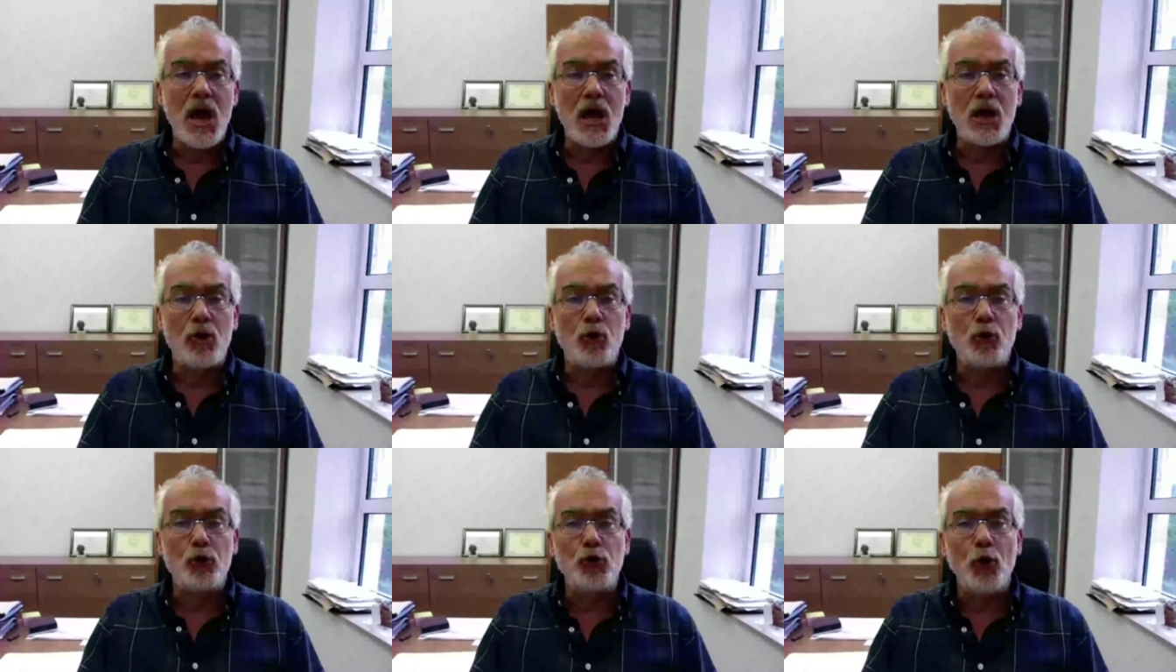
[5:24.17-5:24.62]

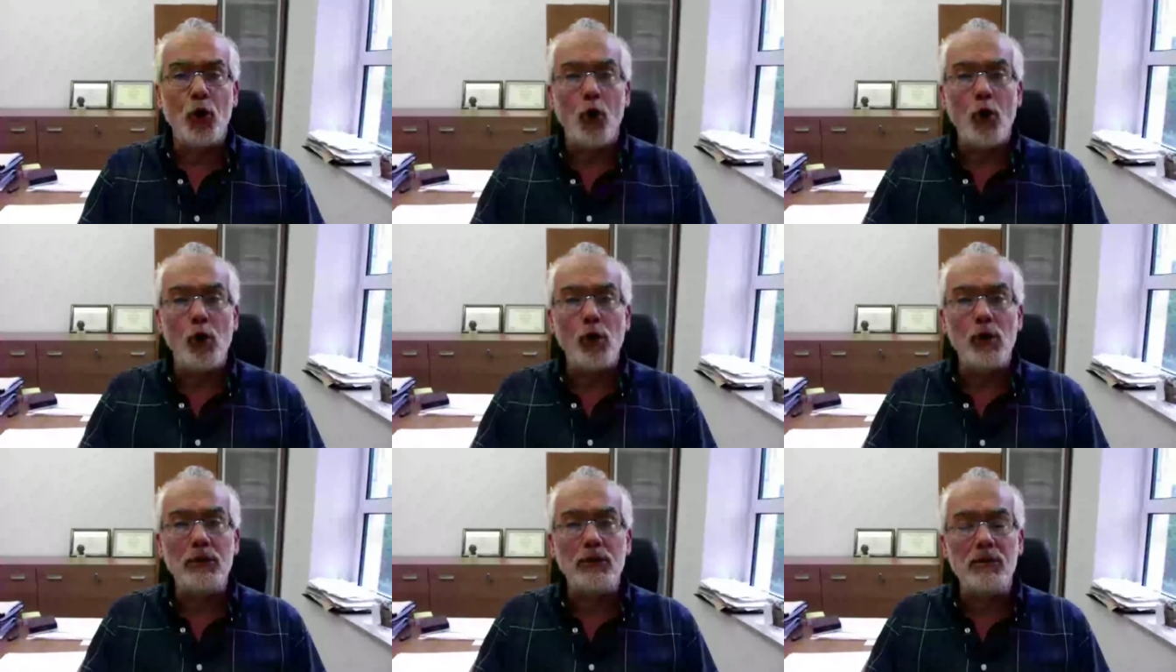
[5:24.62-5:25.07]
could
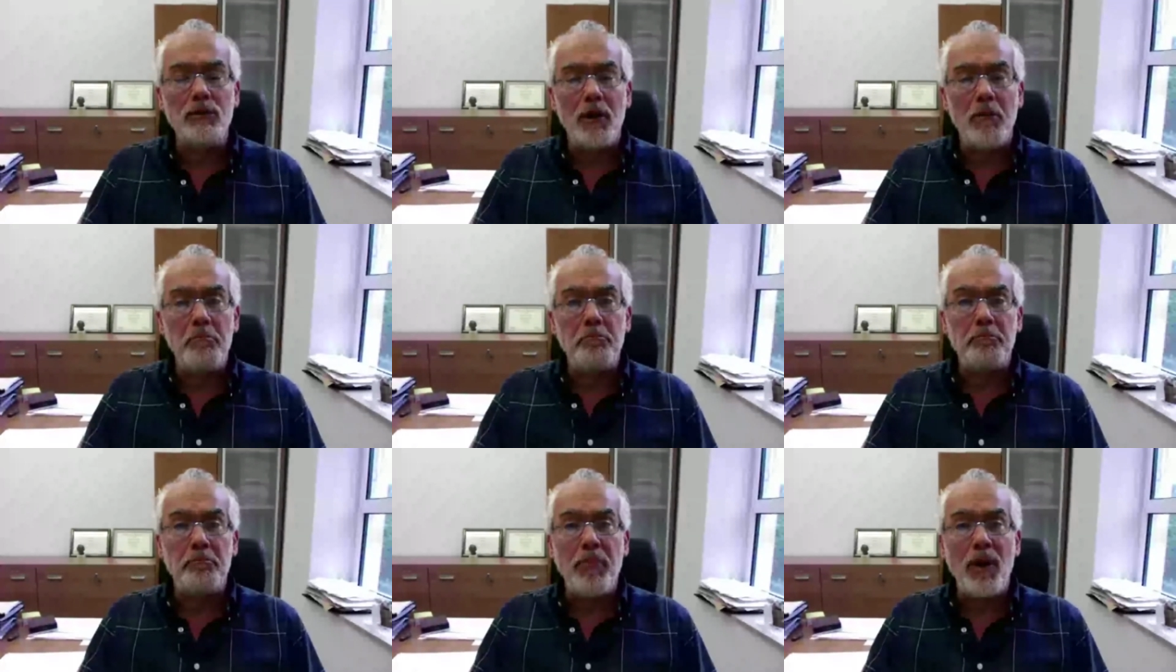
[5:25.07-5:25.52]
hold
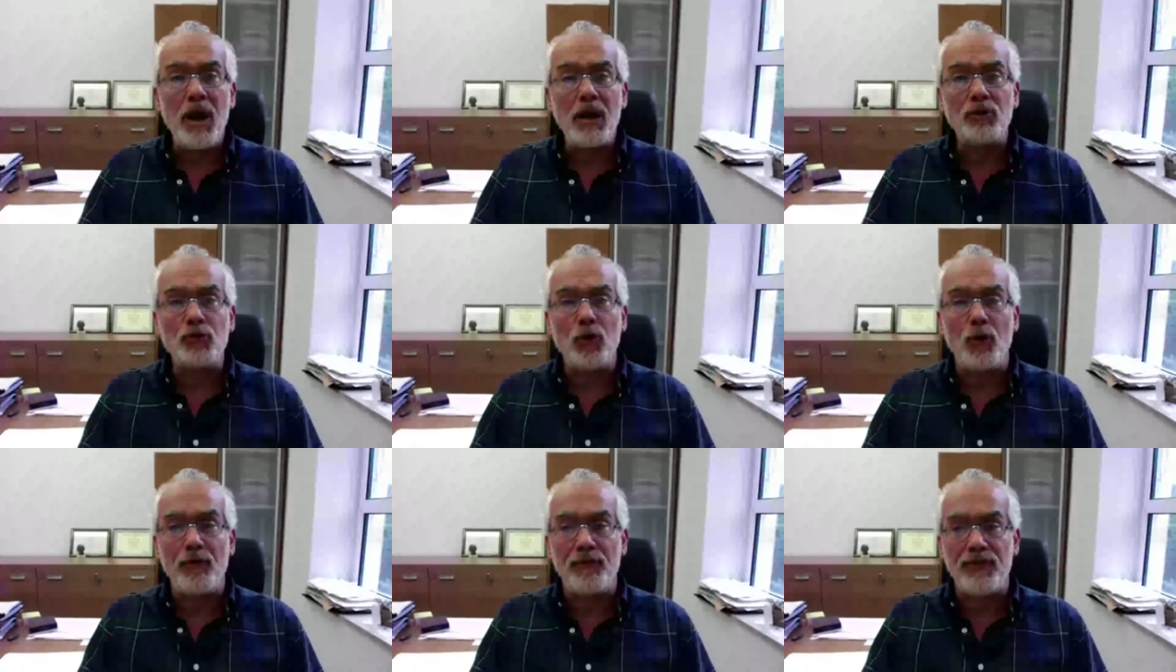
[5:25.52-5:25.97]
part
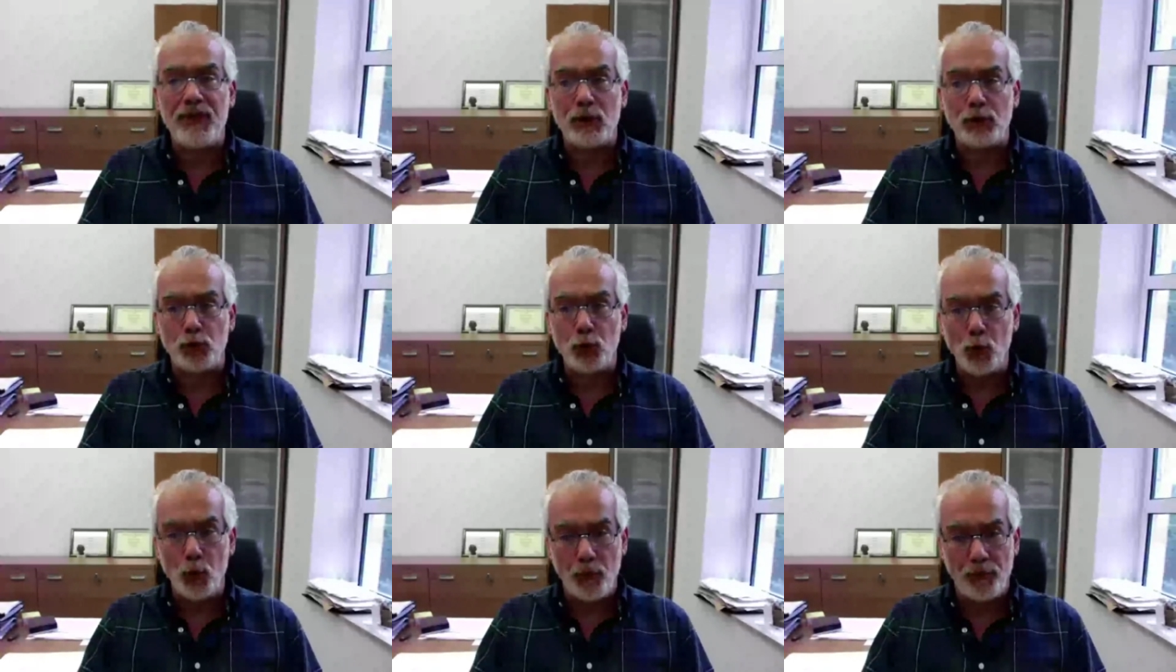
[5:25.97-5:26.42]
of the
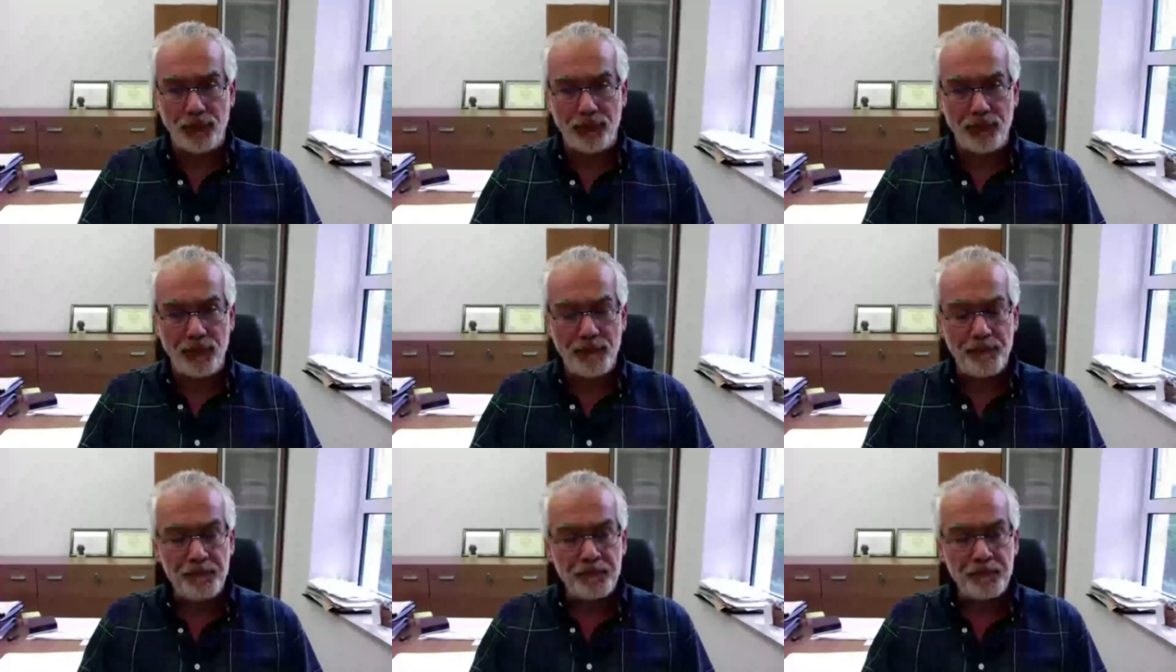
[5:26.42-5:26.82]
truth.